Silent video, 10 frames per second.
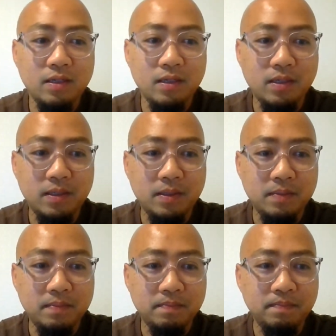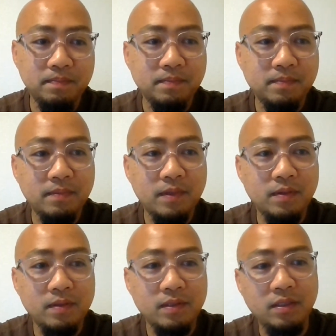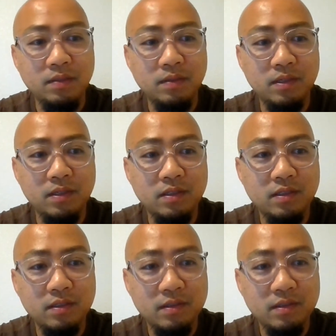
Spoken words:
Um, let's see what else.